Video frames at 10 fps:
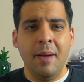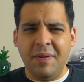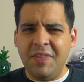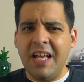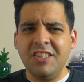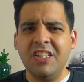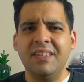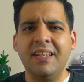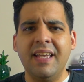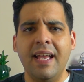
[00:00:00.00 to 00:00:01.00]
But that's
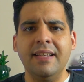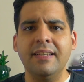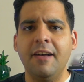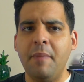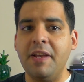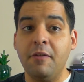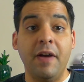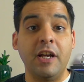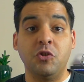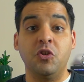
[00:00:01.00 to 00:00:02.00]
just a case of
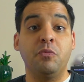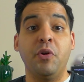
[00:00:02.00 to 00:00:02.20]
manufacturers